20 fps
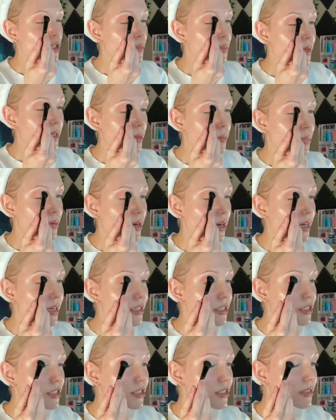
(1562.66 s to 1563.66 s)
a big
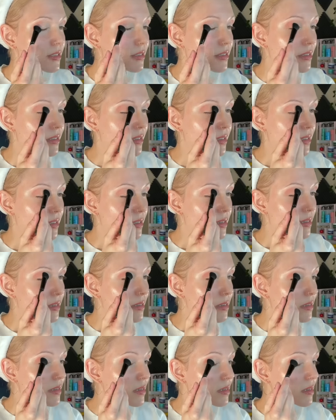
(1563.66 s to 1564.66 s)
brush.
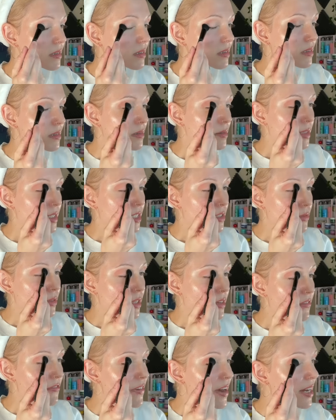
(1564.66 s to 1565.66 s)
What is
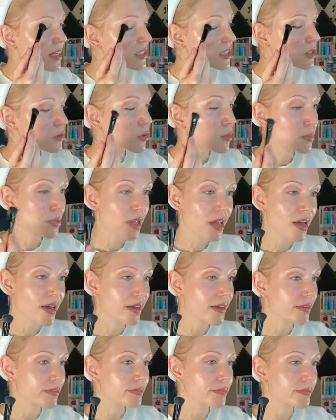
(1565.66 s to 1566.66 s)
really fast to
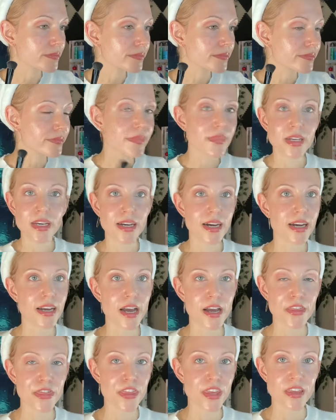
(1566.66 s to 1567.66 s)
apply.
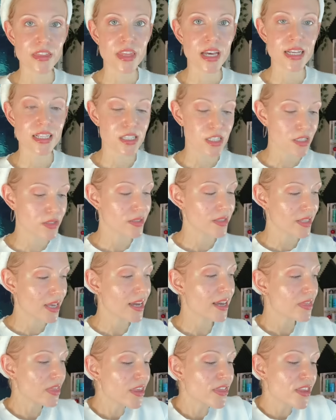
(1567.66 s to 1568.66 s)
I, I, think that's
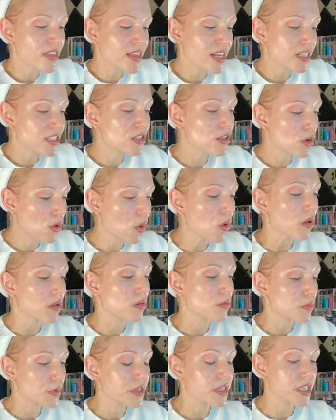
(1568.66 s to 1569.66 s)
I think that's the
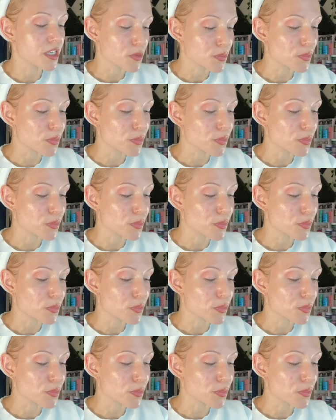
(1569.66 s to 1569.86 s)
goal with these